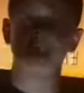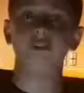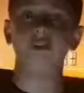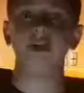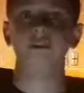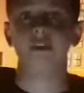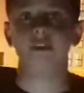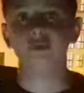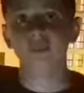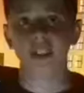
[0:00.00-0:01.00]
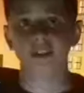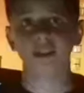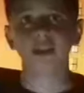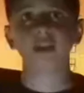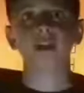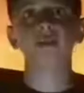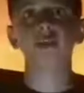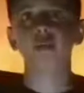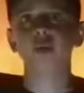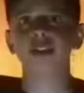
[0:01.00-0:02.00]
is in a given amount of
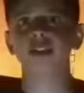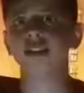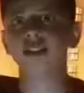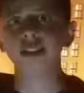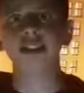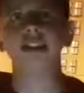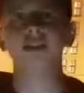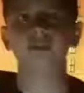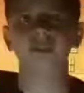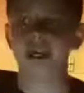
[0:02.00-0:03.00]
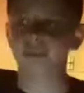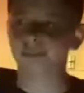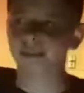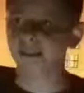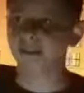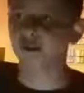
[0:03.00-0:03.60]
mass, which was E equals